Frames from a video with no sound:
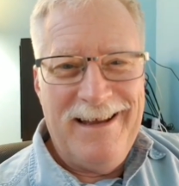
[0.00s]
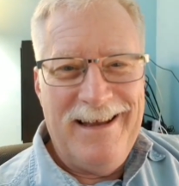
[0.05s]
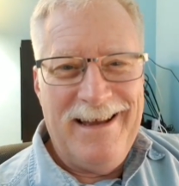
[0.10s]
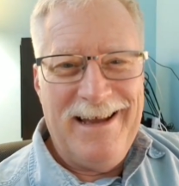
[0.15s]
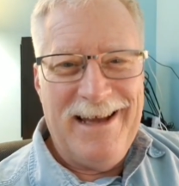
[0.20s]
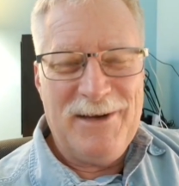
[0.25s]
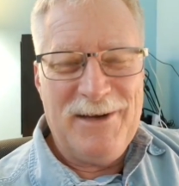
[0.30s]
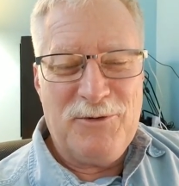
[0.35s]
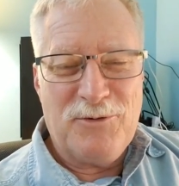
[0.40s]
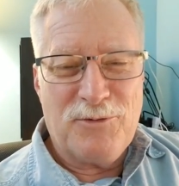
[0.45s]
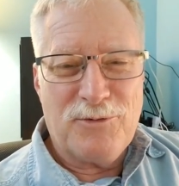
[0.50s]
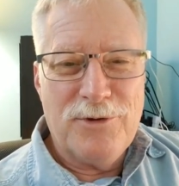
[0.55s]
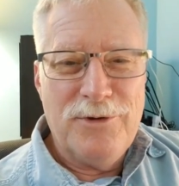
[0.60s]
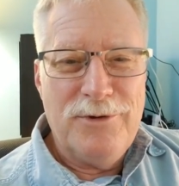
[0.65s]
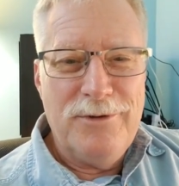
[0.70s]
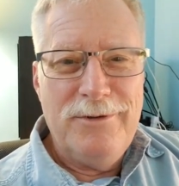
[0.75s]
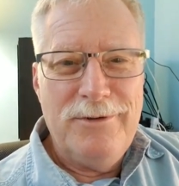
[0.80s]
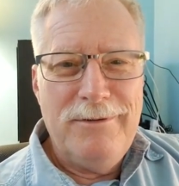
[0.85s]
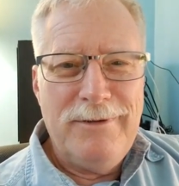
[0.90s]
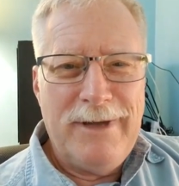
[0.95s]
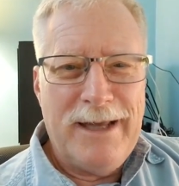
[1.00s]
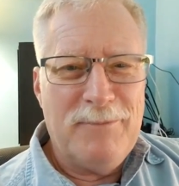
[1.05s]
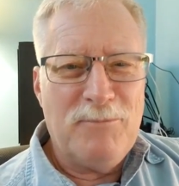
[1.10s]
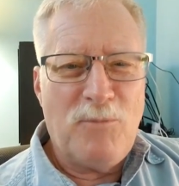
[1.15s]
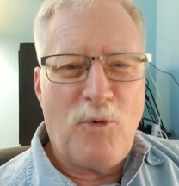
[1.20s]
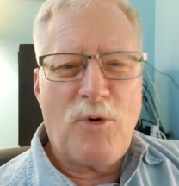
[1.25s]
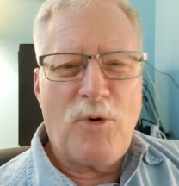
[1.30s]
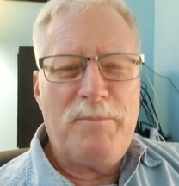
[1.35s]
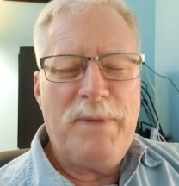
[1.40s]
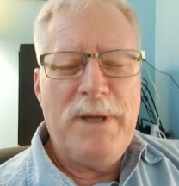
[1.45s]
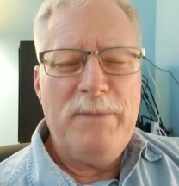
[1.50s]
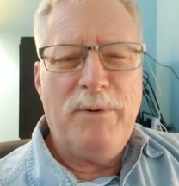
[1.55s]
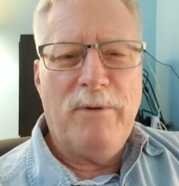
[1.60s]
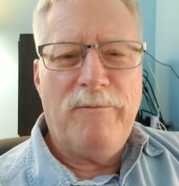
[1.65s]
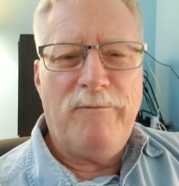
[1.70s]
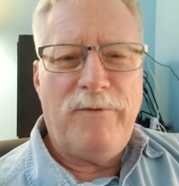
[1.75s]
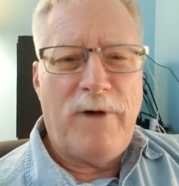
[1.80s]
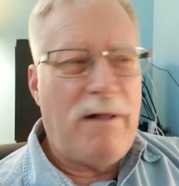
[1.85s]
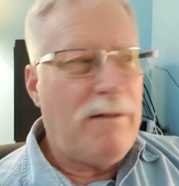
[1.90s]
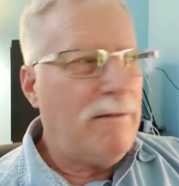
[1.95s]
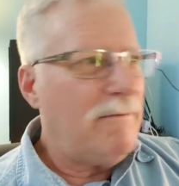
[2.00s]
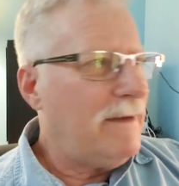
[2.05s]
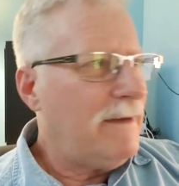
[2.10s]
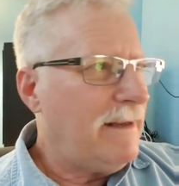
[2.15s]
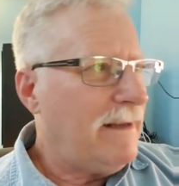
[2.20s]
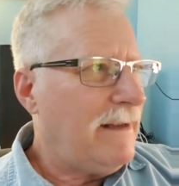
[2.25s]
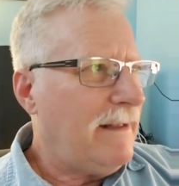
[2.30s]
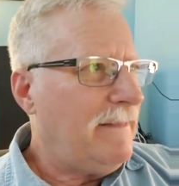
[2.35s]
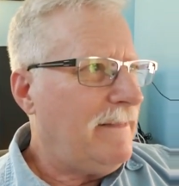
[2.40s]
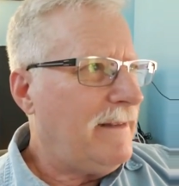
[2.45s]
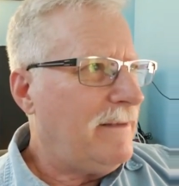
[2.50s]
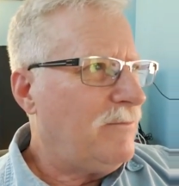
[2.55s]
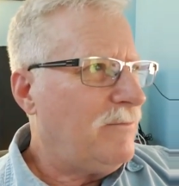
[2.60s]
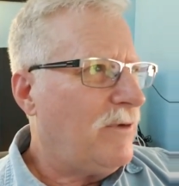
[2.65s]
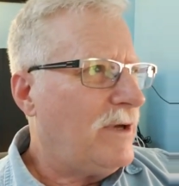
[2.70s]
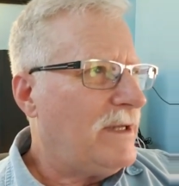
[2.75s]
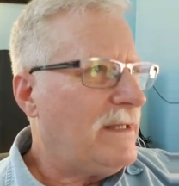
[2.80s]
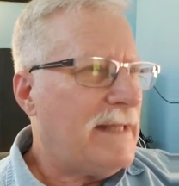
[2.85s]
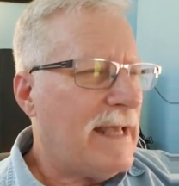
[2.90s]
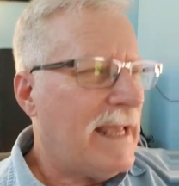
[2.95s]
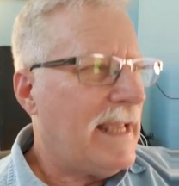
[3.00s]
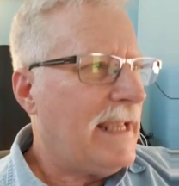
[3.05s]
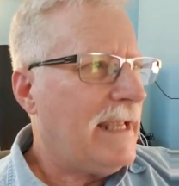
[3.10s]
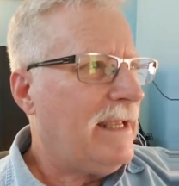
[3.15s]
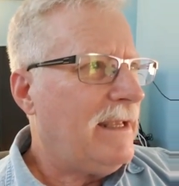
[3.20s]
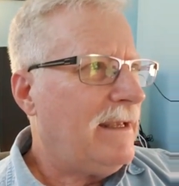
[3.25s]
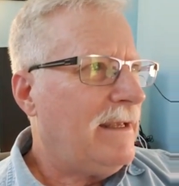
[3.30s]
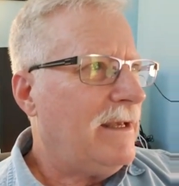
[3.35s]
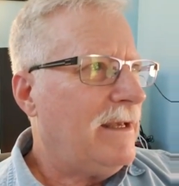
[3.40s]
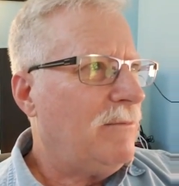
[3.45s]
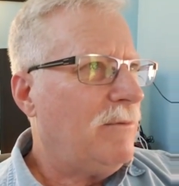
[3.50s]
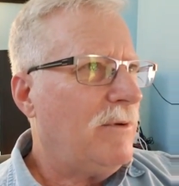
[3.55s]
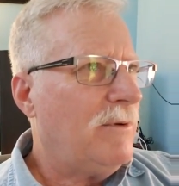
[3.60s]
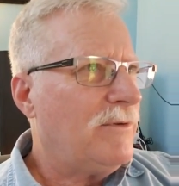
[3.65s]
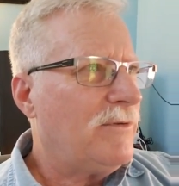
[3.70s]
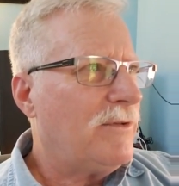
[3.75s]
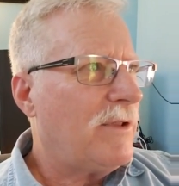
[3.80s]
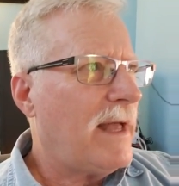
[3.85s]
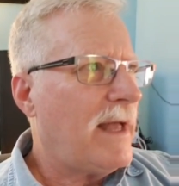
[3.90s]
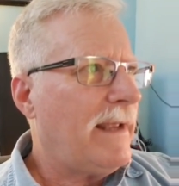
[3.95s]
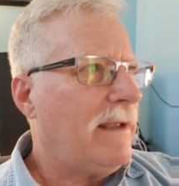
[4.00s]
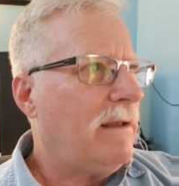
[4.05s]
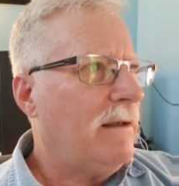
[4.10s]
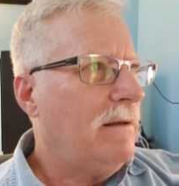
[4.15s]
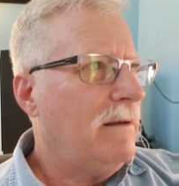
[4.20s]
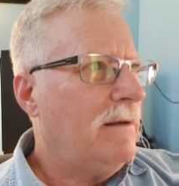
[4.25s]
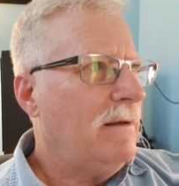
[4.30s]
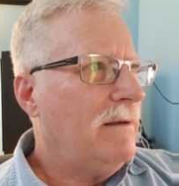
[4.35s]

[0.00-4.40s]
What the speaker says: and grew, and more people followed it. And then one day it was like,